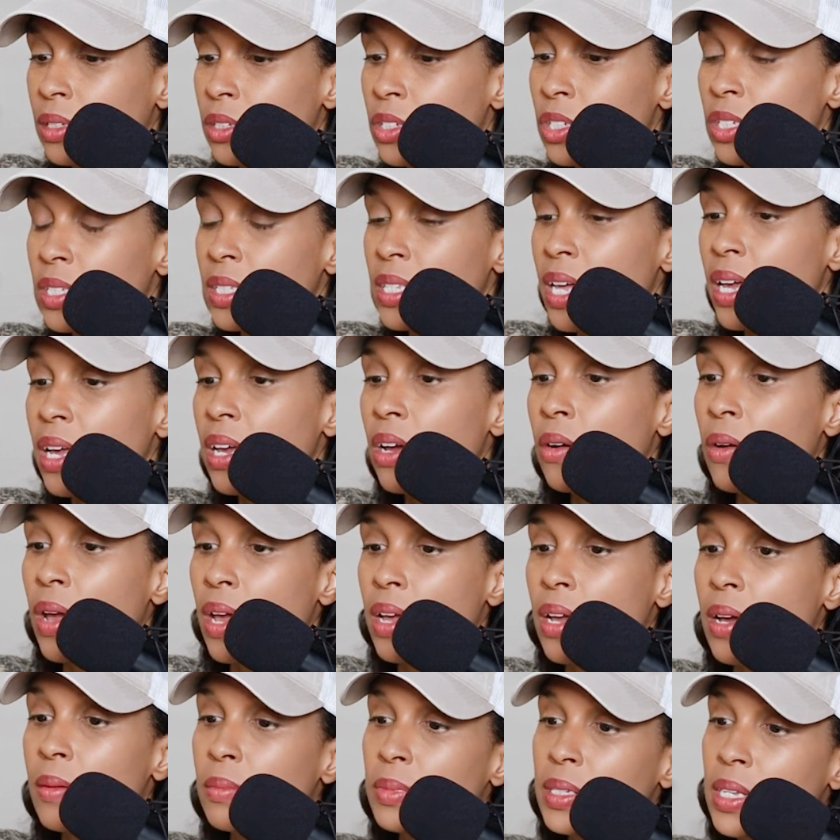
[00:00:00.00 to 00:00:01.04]
just saying,
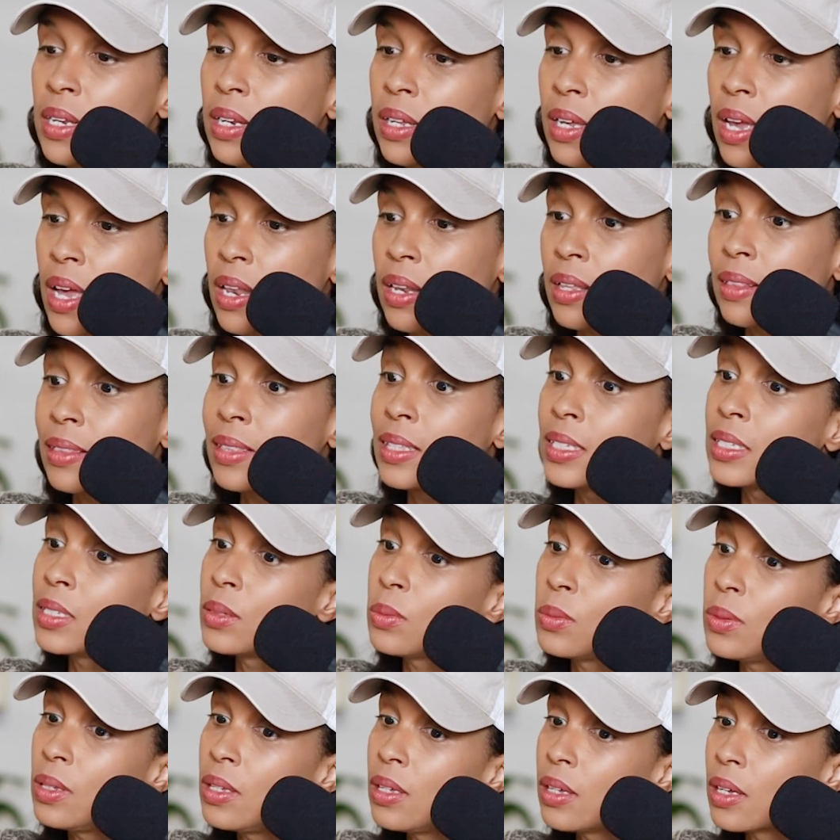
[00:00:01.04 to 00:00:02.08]
okay, I'm dedicating this
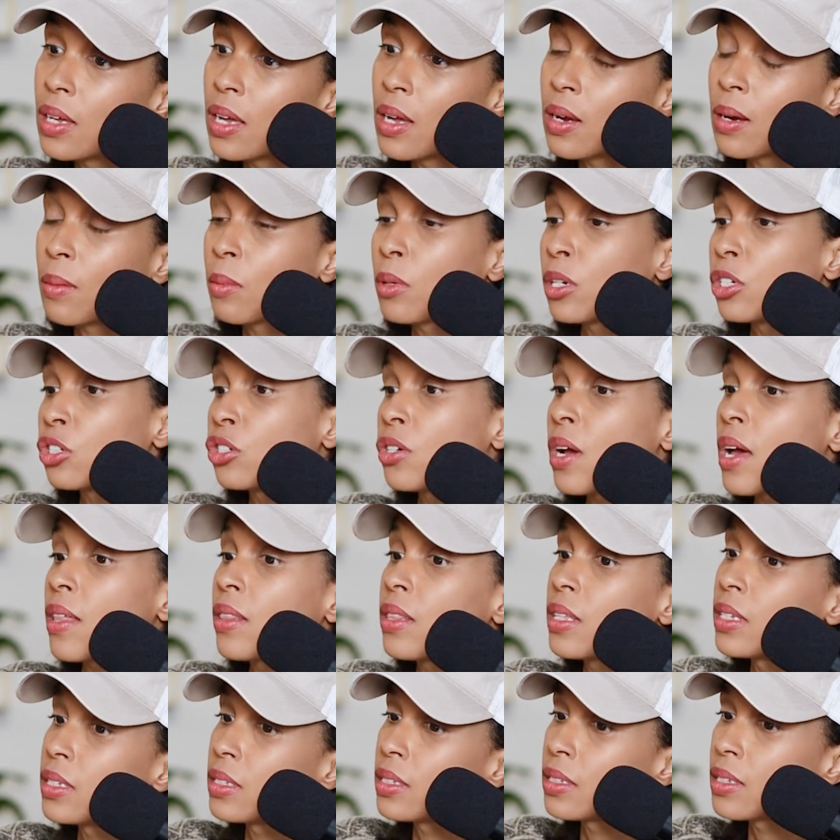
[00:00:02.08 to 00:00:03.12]
week and I'm going to try
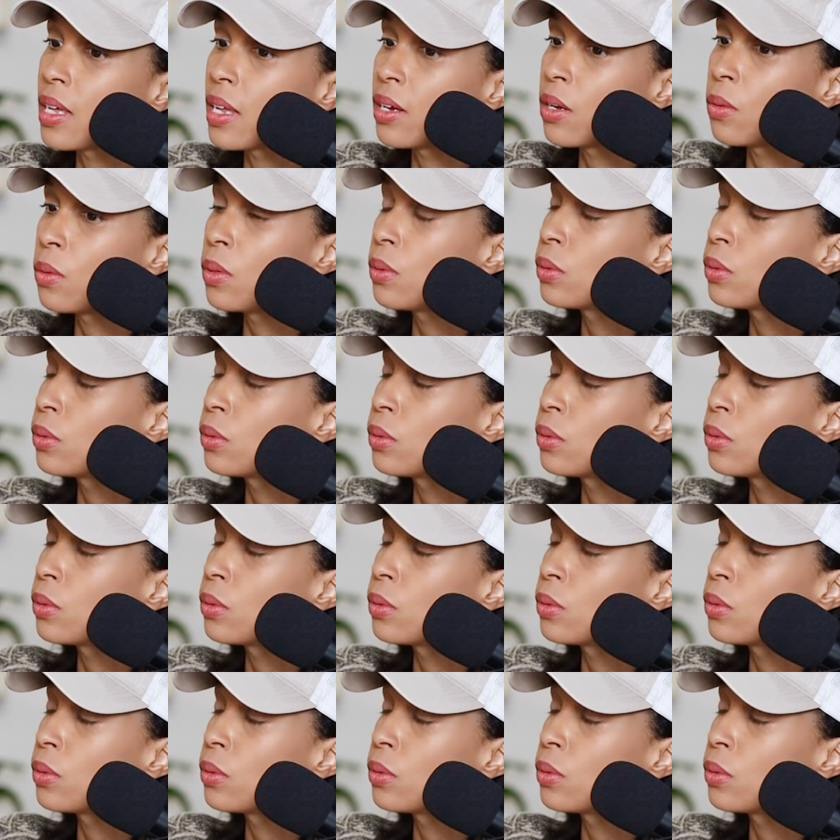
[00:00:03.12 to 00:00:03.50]
this. I know